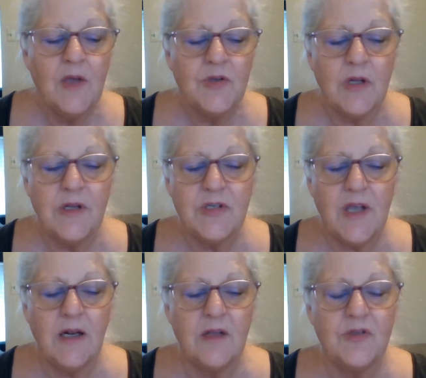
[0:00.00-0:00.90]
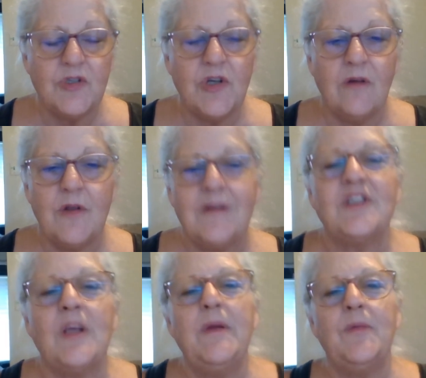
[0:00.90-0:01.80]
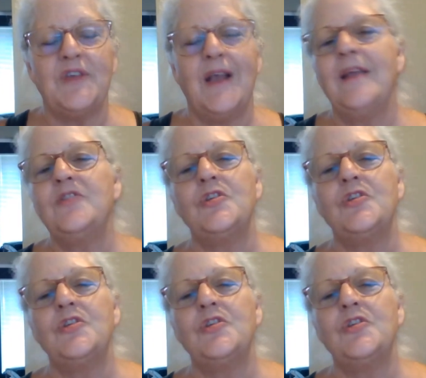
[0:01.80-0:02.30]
So let's start. Some people say let's